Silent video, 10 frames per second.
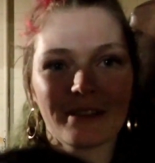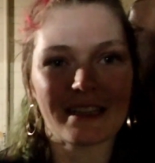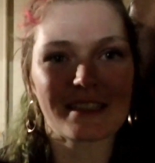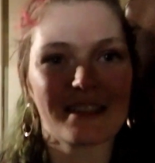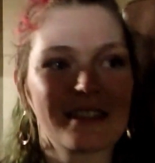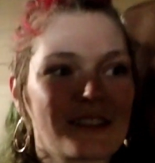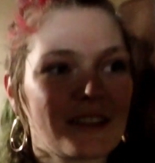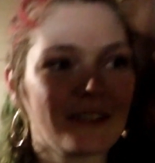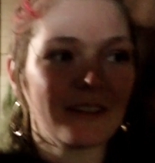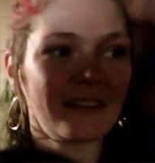listen
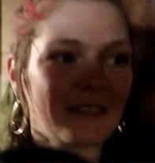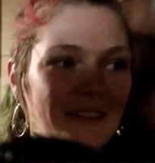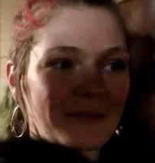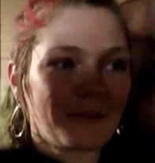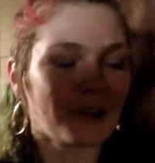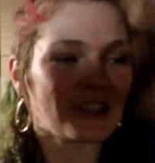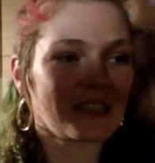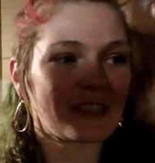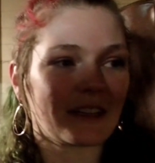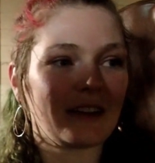to we're
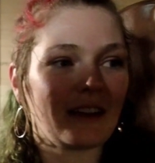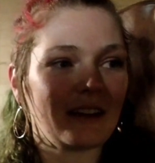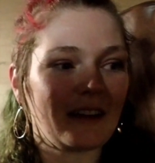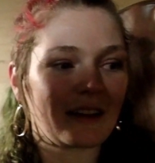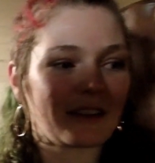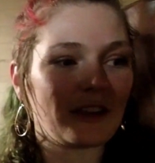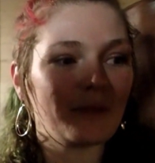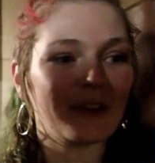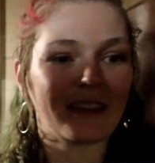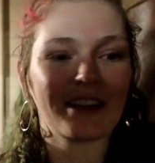just a, an
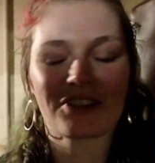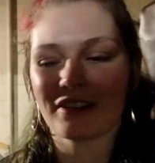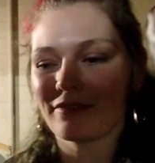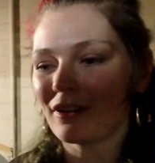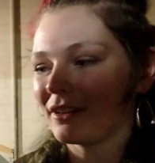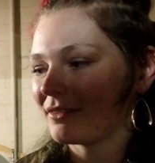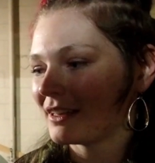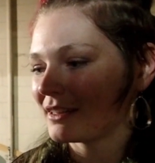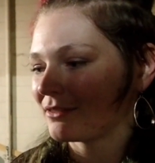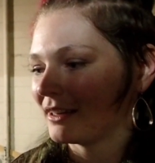accumulation of all of the
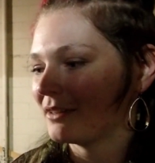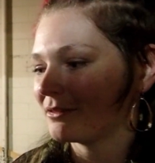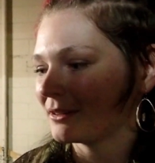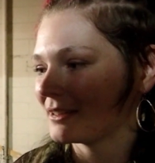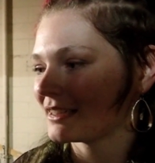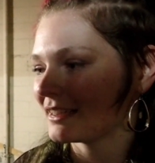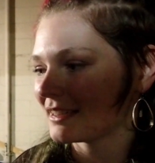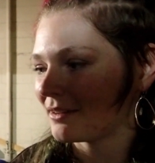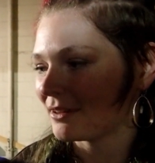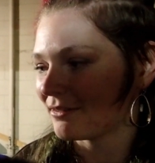different influences
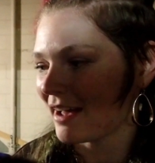that we've